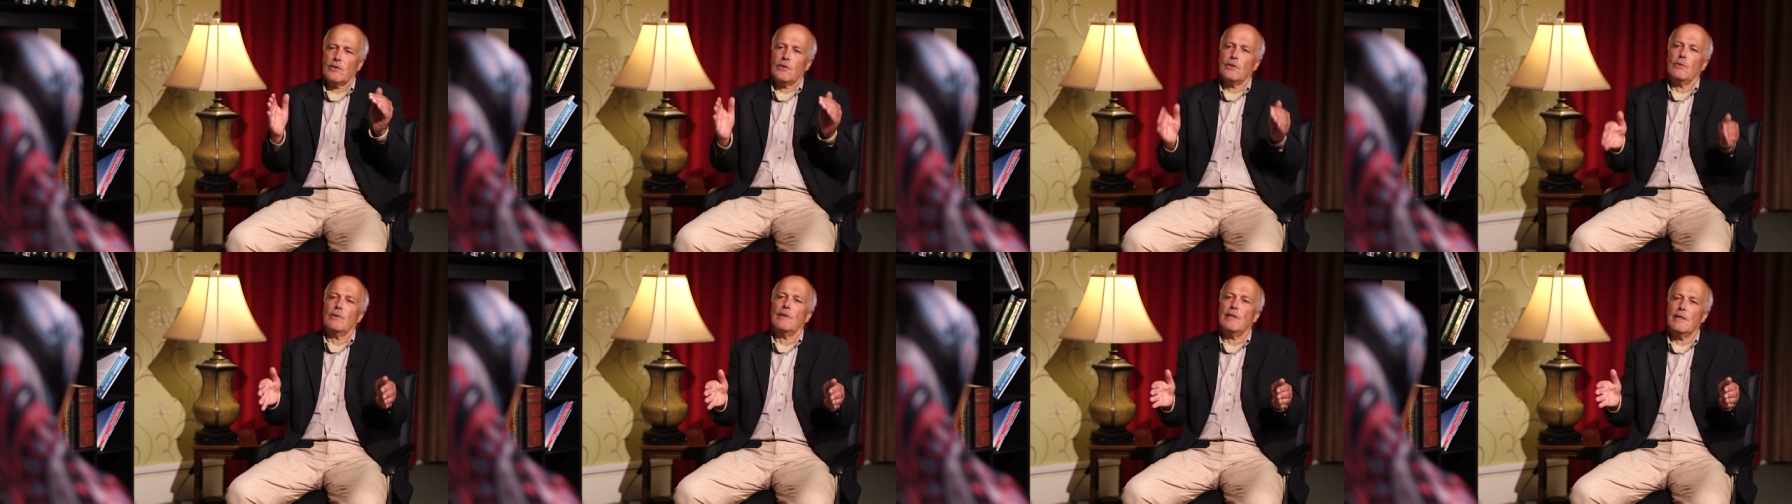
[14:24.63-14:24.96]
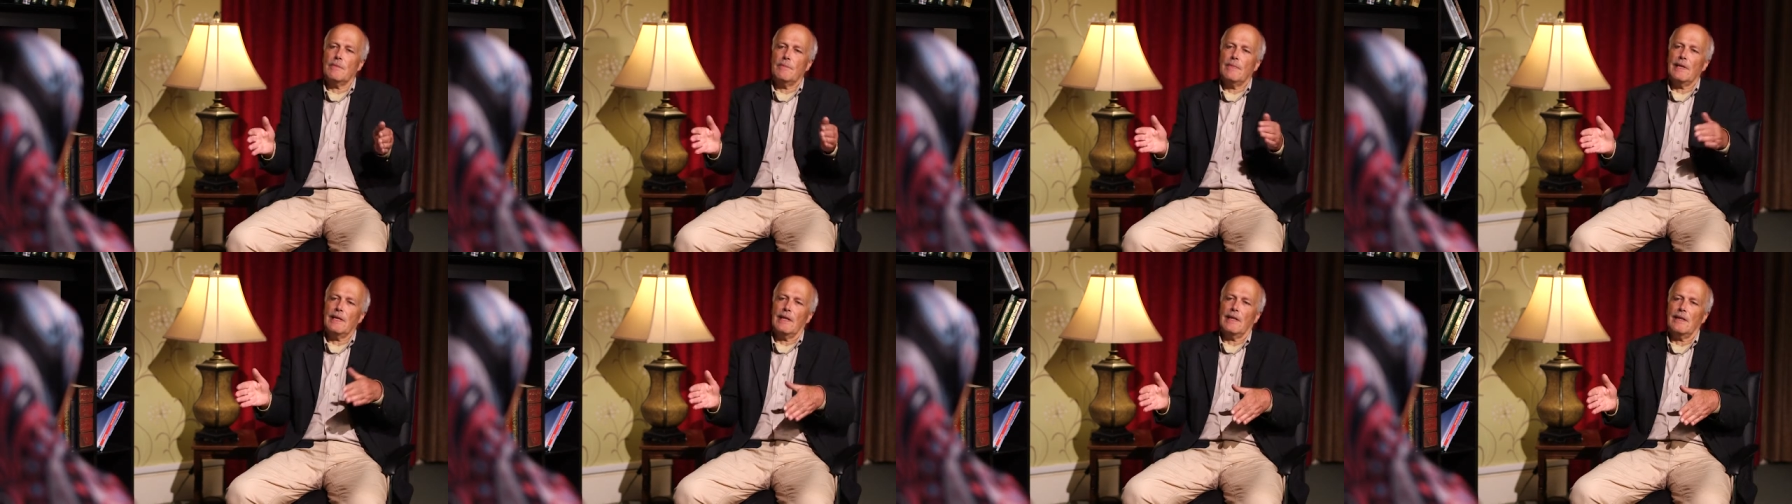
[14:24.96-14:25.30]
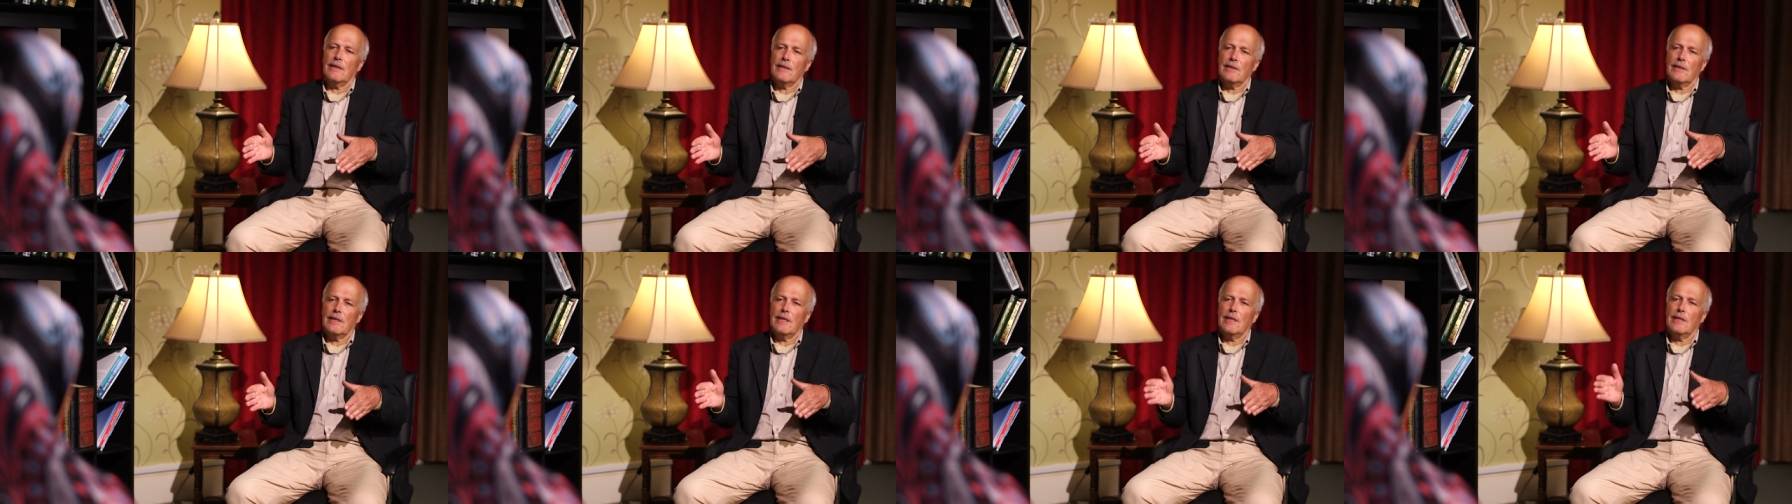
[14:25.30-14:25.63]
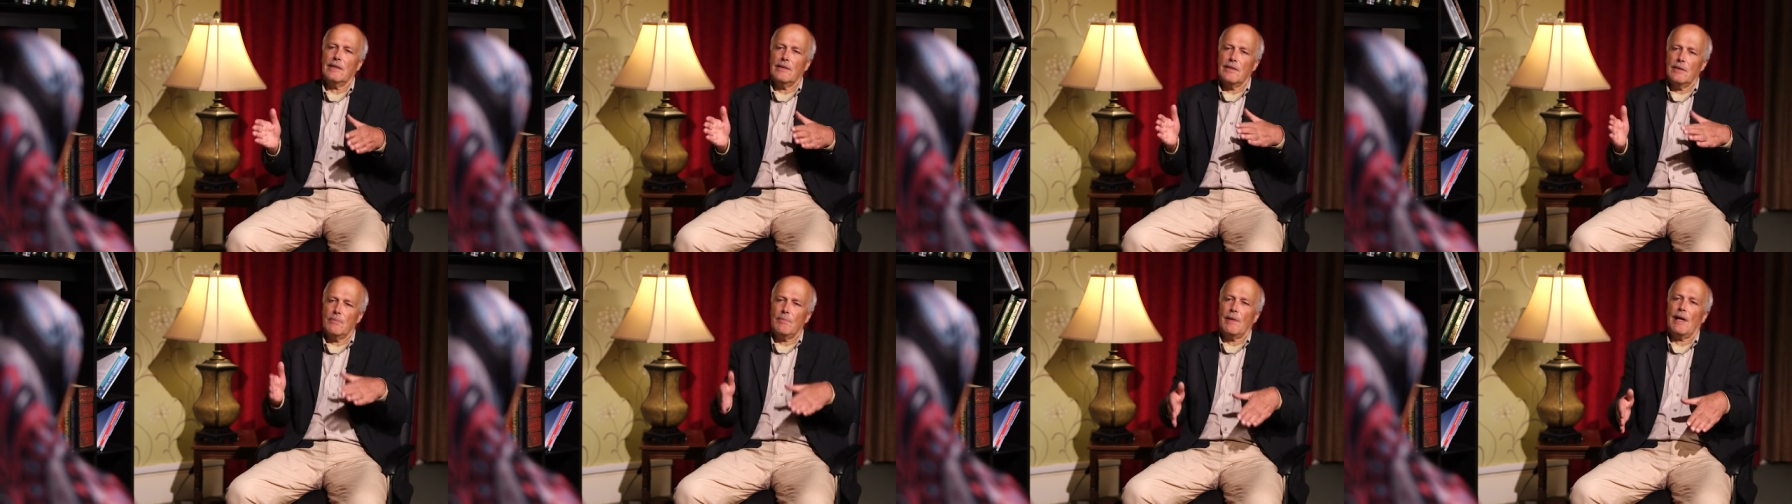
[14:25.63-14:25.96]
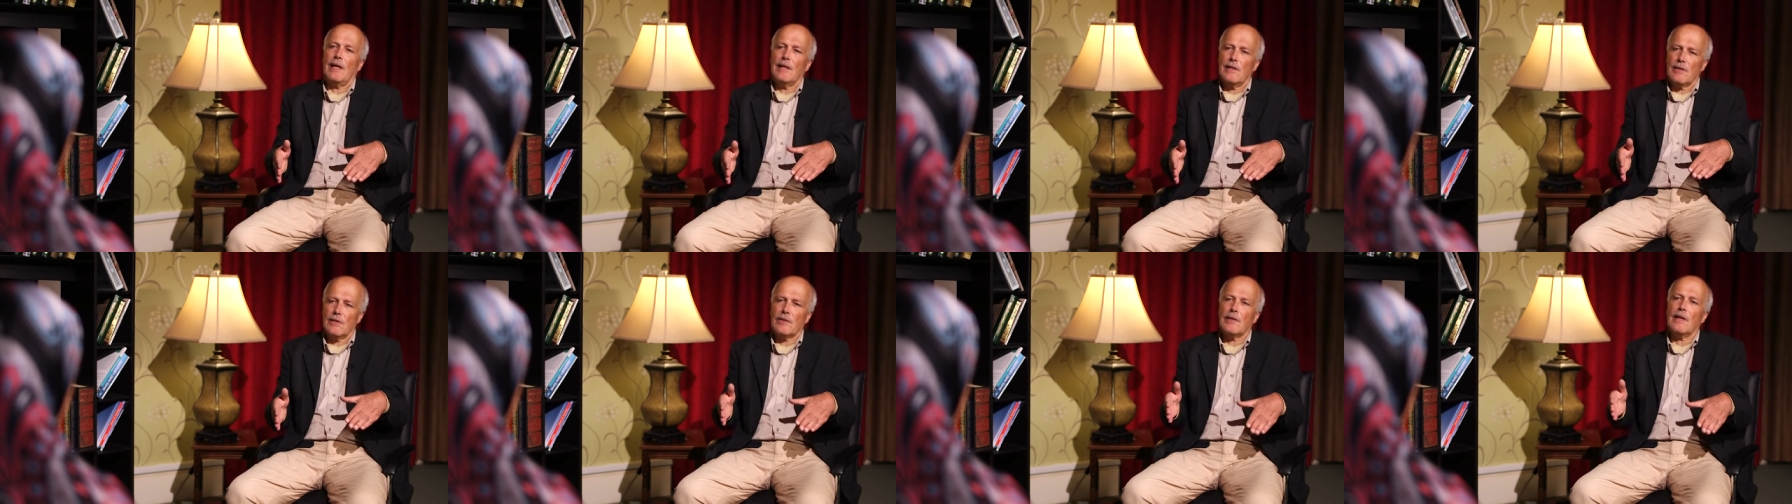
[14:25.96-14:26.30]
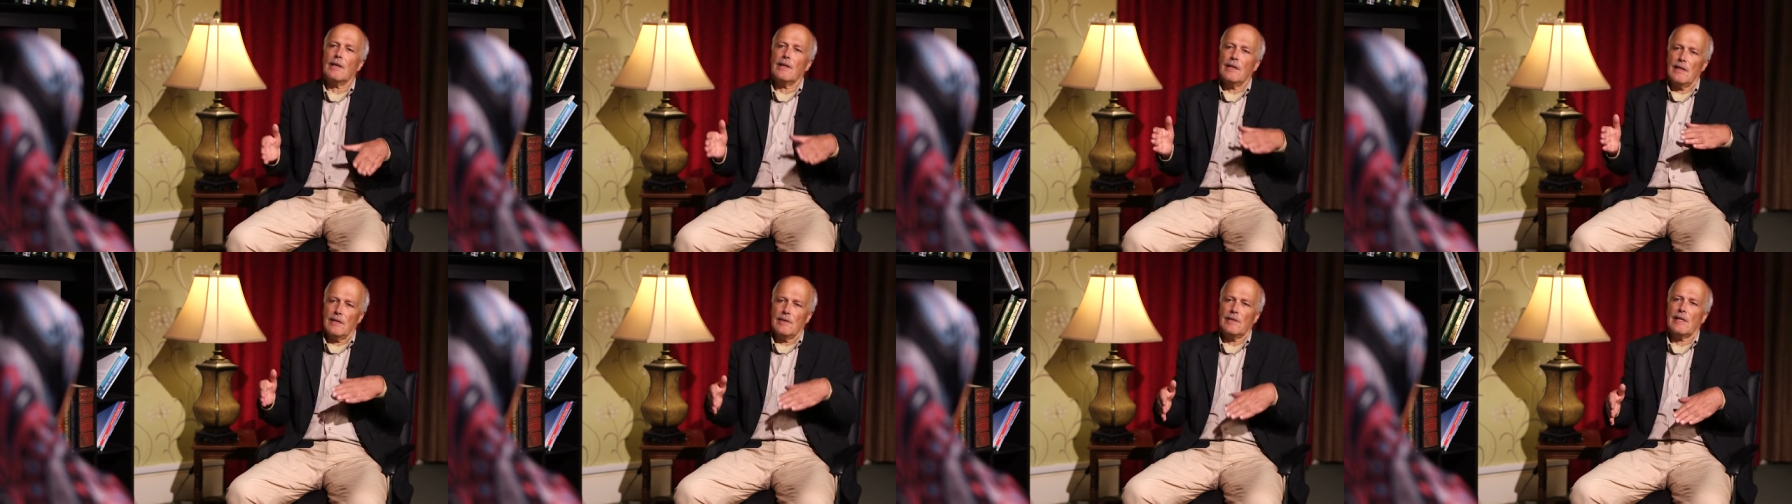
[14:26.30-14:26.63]
to eliminate the
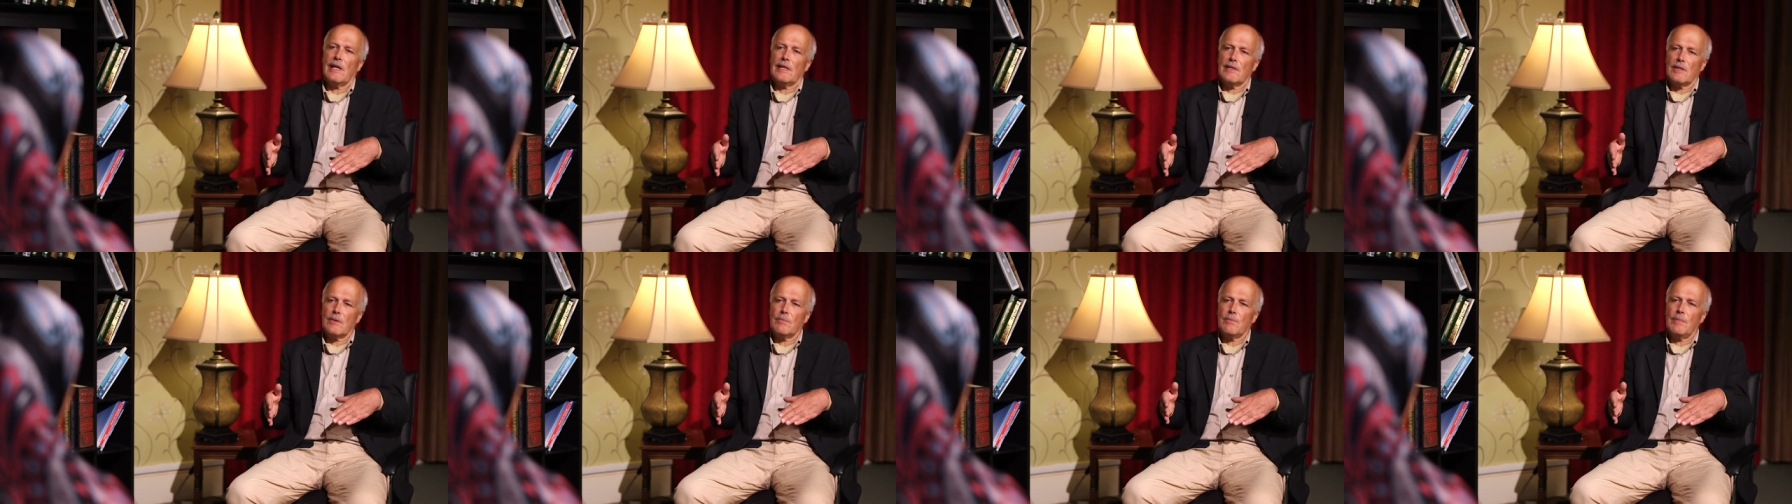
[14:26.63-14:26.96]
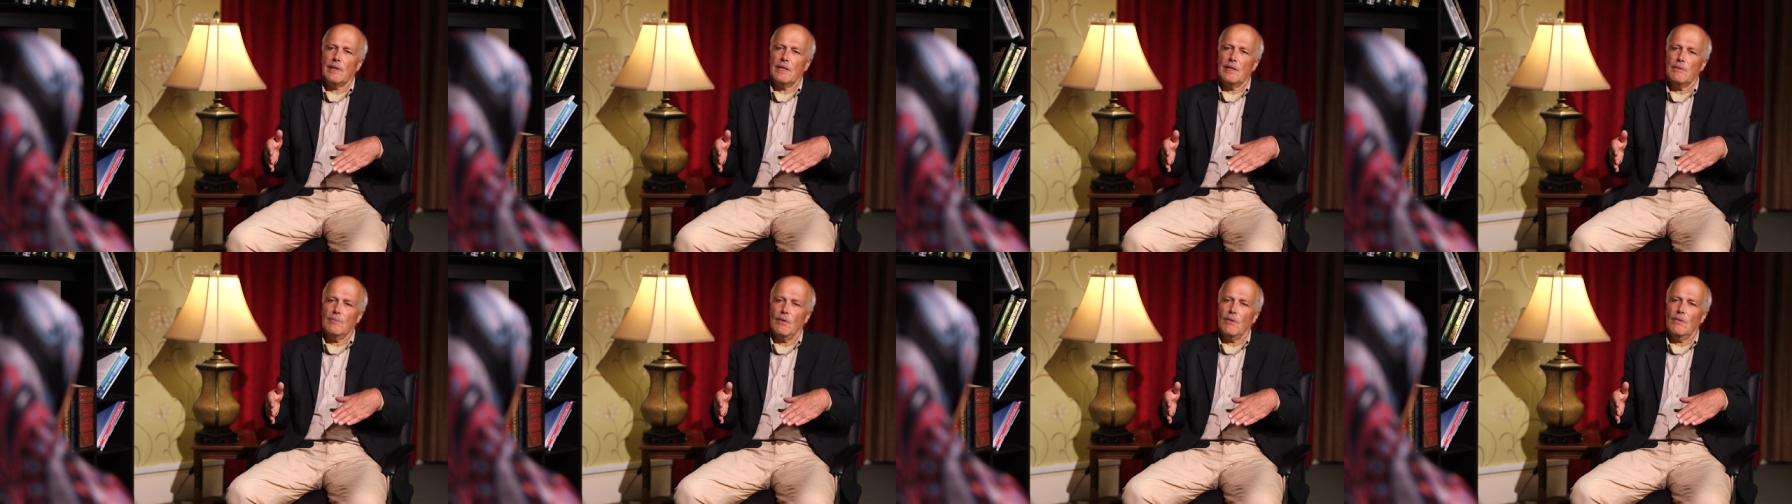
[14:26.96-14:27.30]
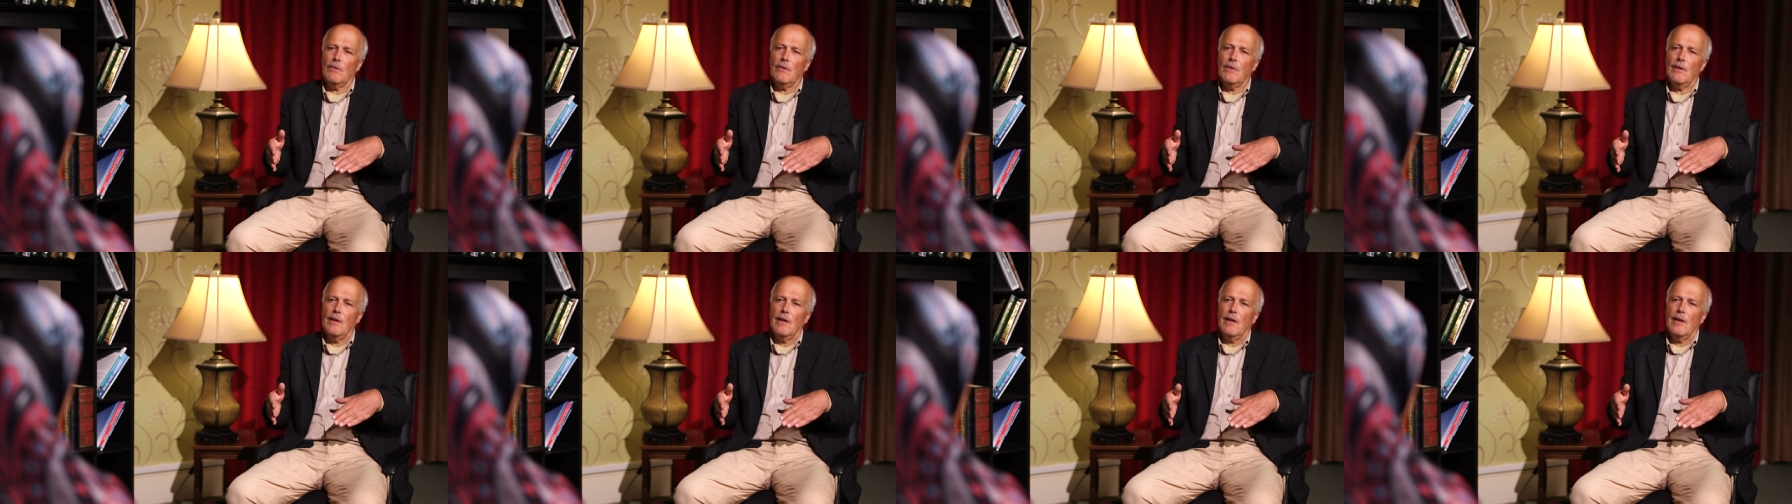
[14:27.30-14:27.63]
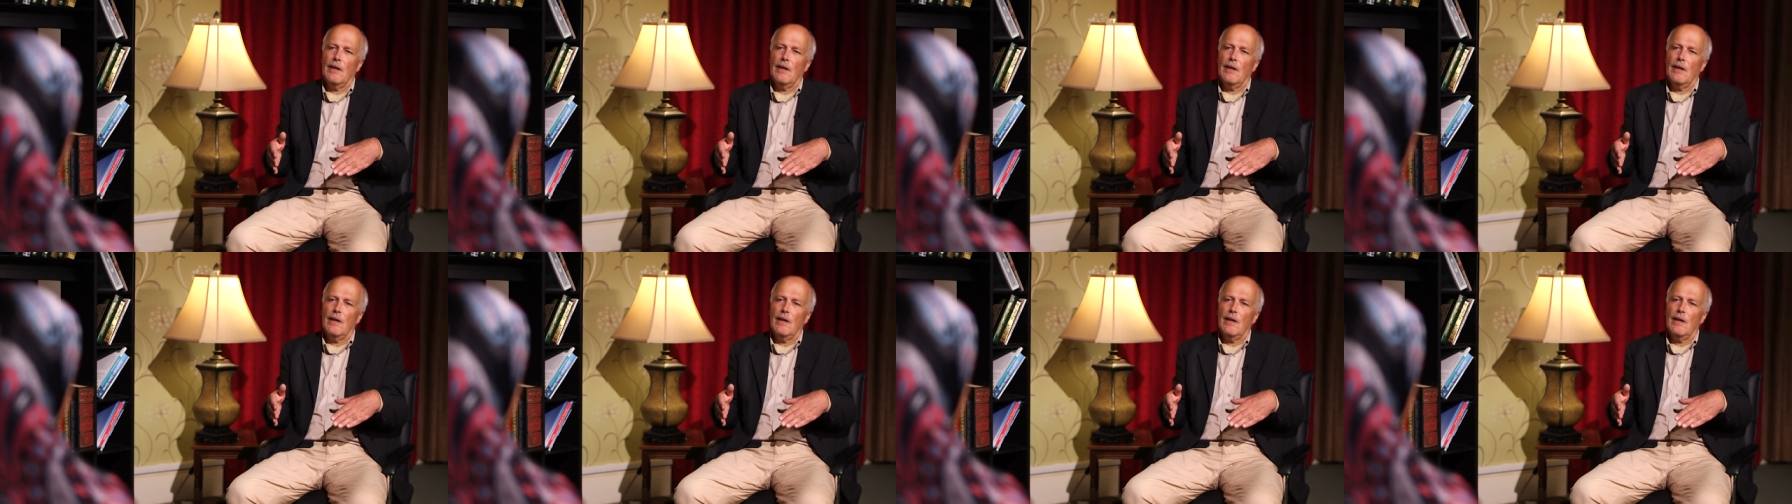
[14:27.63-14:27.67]
Palestinians as a people.